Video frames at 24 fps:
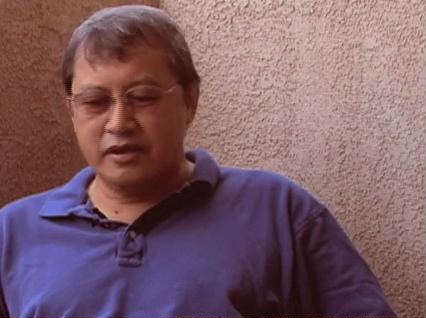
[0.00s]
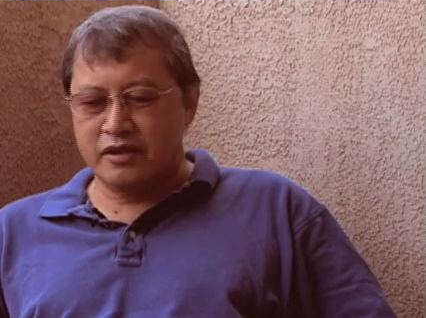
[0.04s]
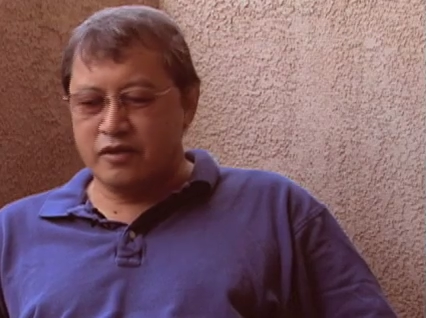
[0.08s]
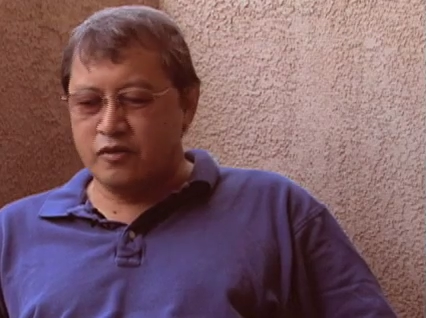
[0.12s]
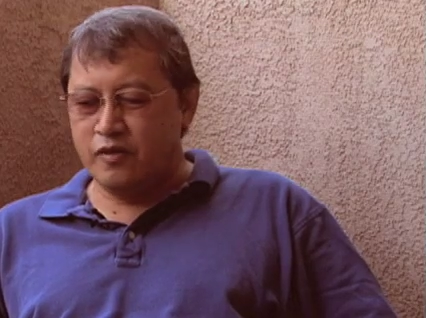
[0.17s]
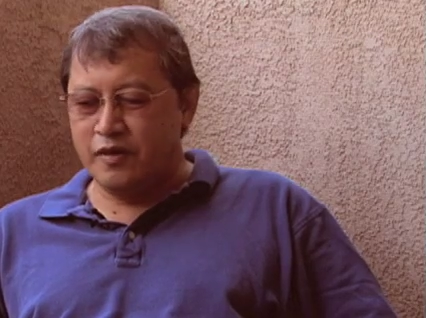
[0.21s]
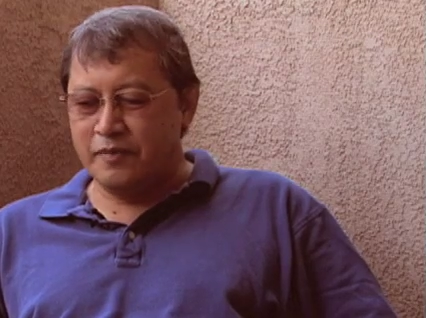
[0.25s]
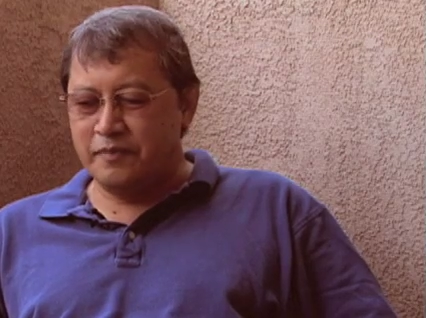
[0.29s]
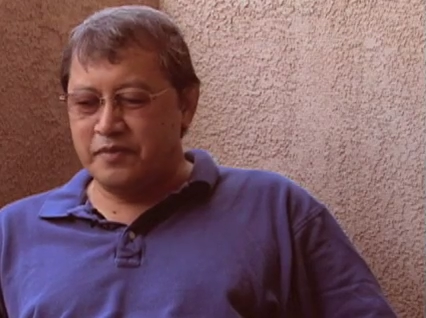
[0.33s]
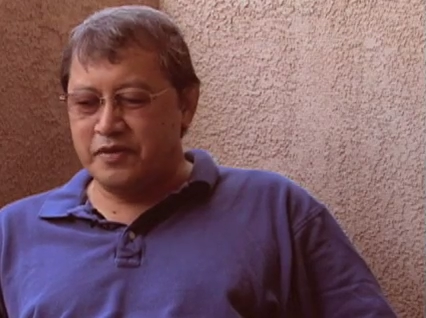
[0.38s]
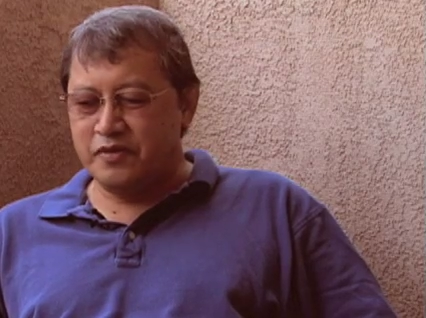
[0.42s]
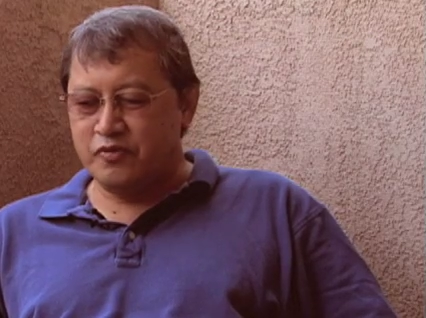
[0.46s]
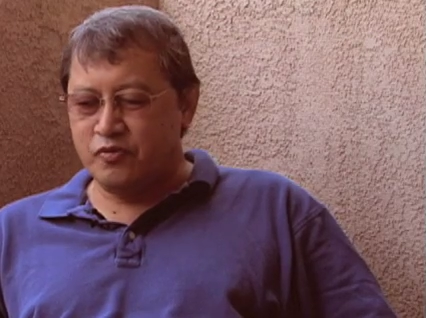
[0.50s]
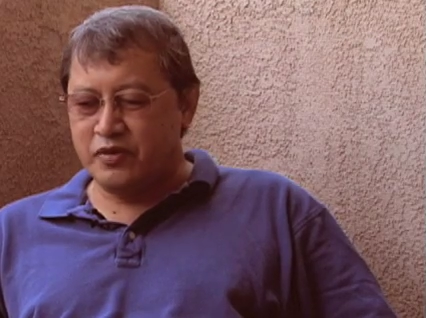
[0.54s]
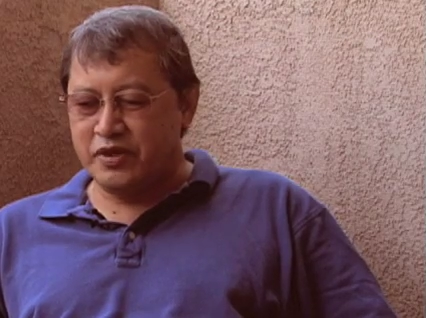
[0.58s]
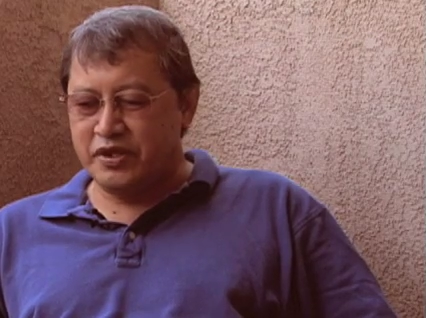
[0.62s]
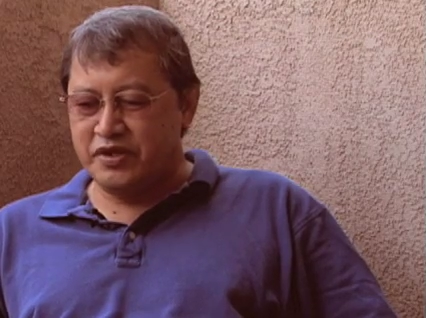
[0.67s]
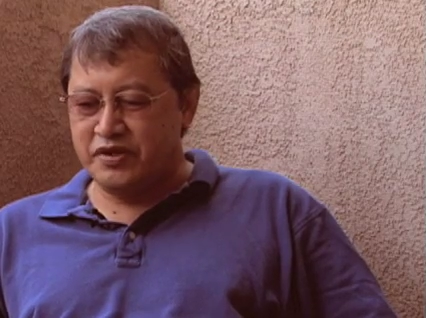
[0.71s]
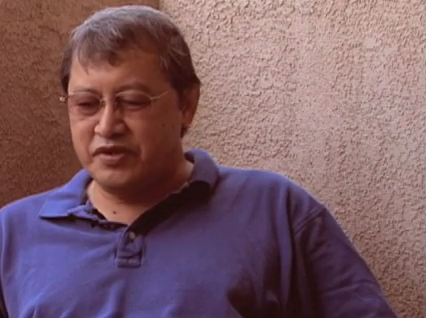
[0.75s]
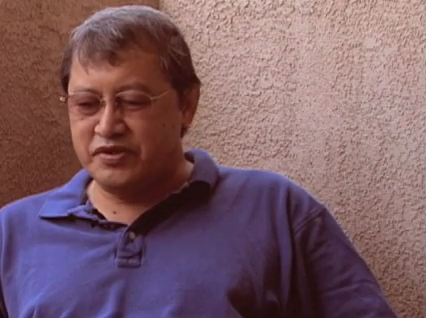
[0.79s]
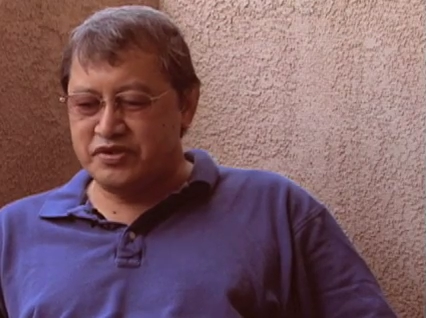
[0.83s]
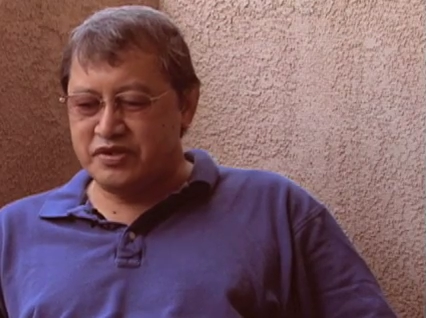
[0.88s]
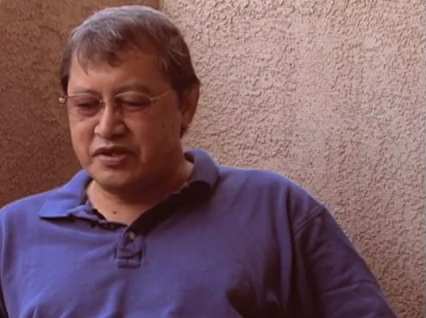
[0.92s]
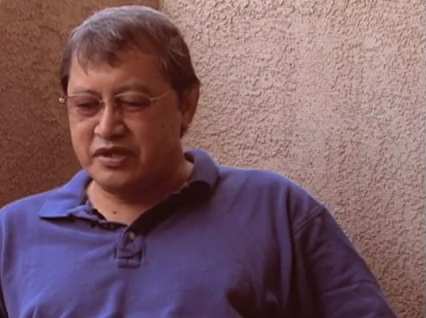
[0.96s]
equipment we
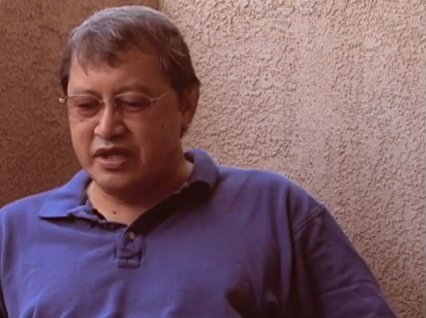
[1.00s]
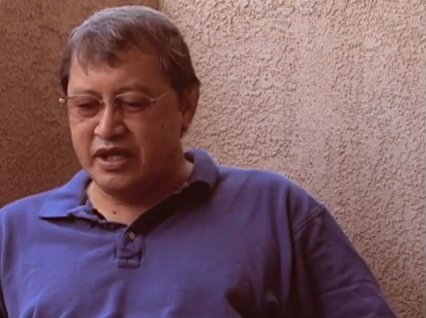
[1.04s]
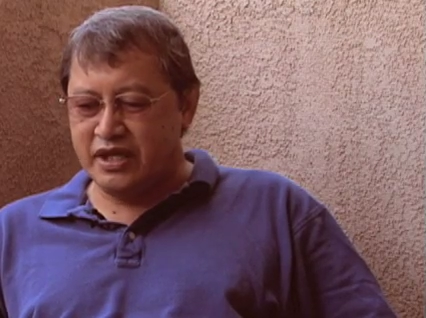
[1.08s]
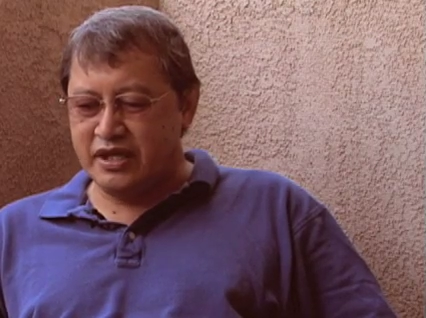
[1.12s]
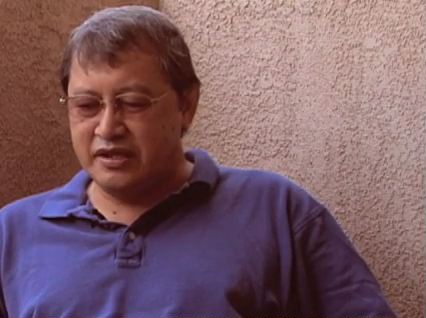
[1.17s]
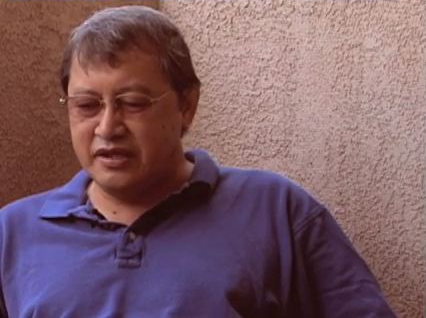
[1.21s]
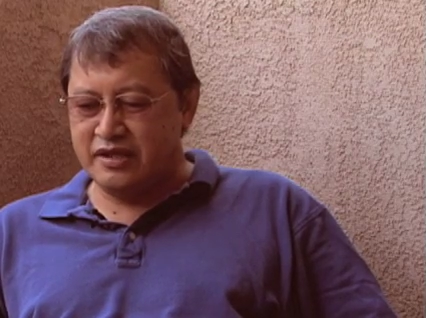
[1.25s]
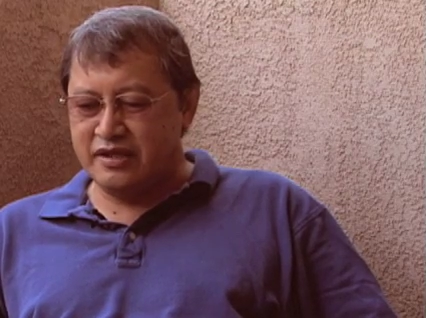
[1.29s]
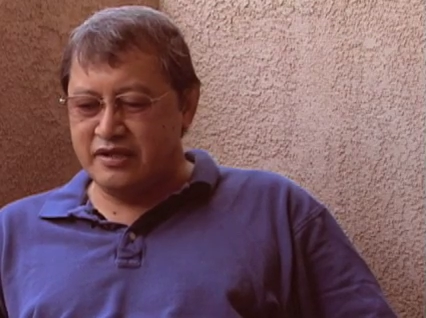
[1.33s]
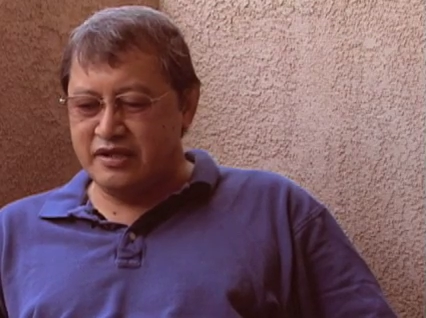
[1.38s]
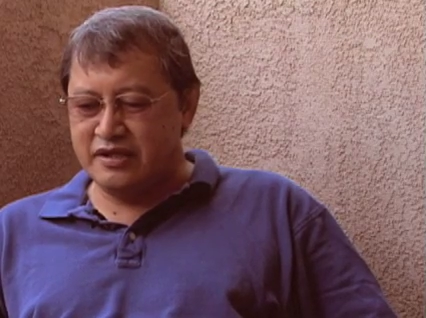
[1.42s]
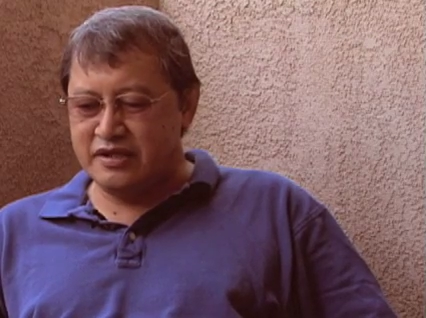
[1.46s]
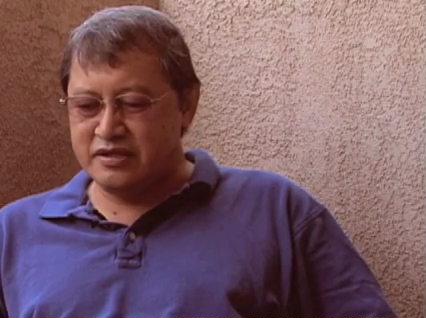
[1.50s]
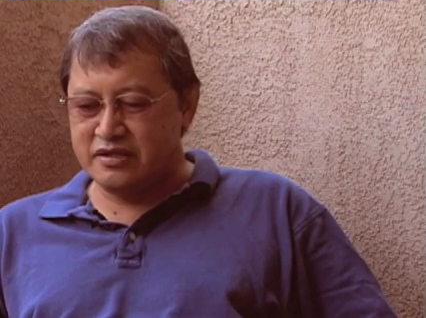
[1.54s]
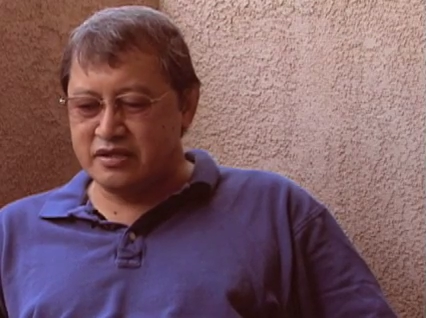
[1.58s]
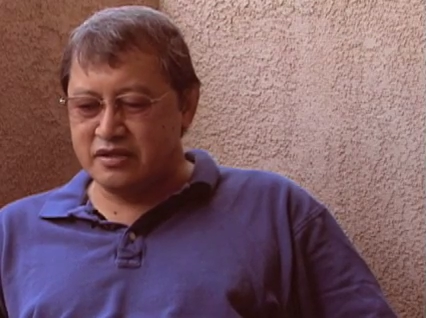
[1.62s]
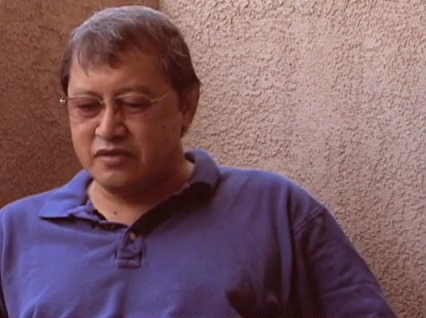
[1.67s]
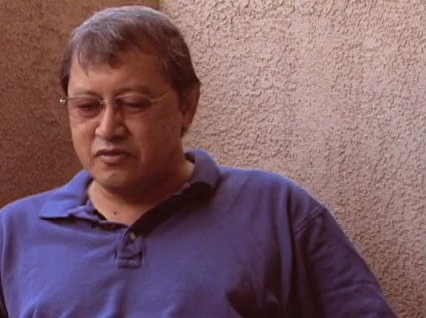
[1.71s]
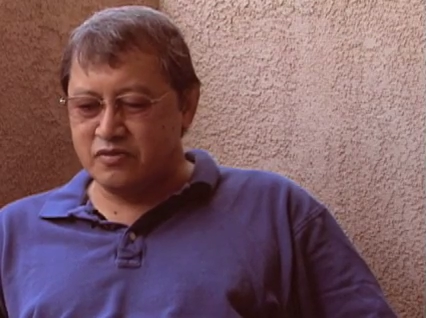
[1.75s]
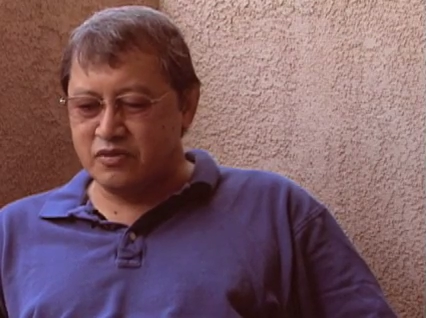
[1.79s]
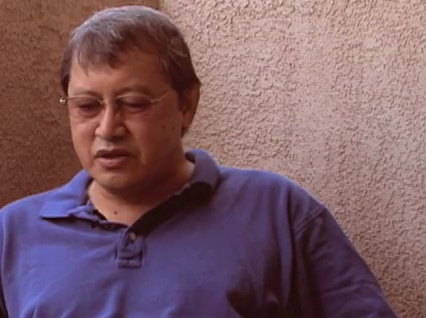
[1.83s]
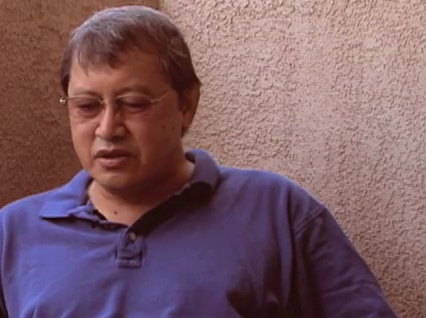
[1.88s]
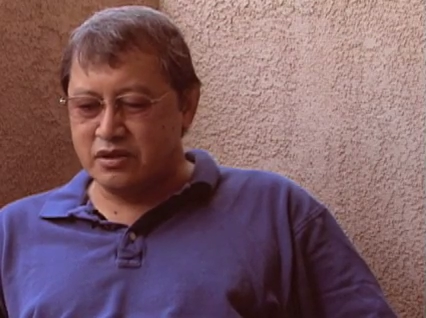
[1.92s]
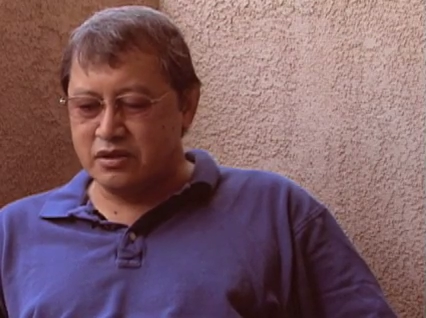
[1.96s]
use today, the
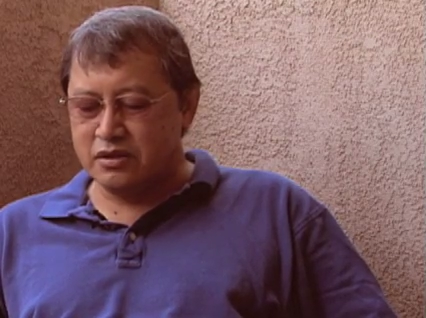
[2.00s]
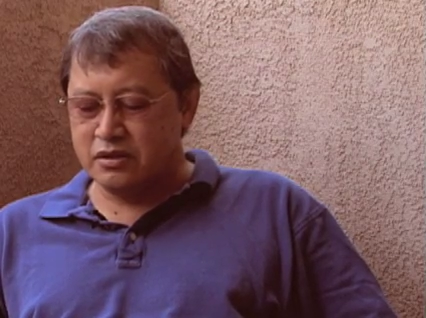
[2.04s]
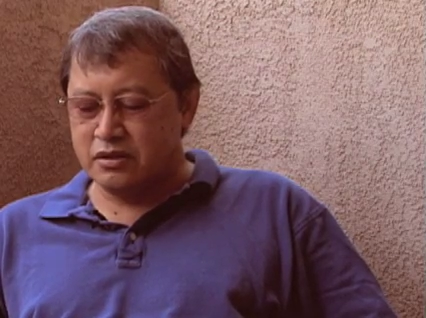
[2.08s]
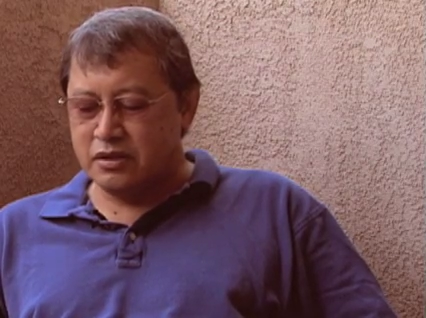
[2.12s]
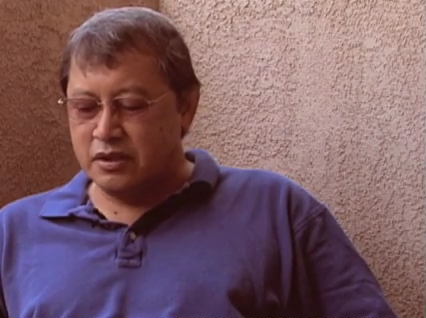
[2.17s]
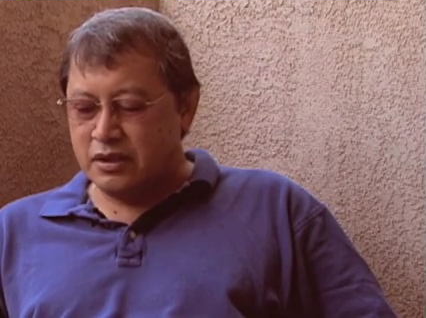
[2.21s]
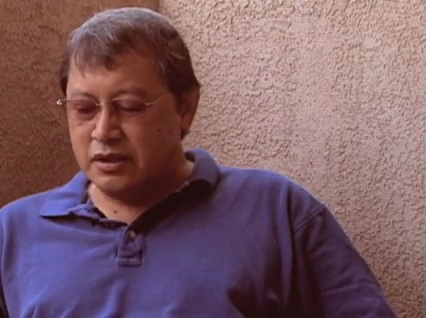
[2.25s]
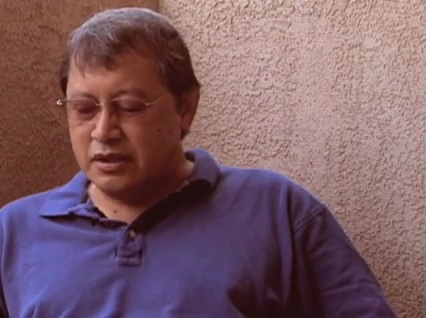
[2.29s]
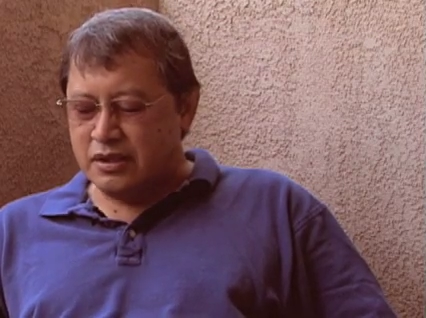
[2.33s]
digital world,